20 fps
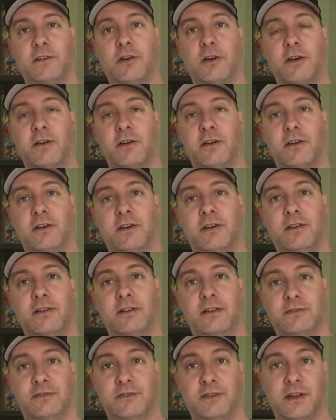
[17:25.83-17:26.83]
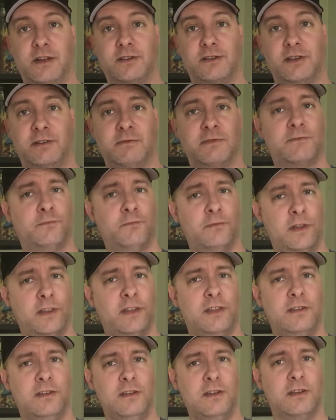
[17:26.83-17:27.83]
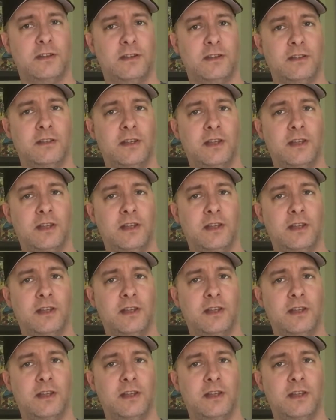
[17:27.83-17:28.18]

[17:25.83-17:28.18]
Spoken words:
Carter introduction. It was really good.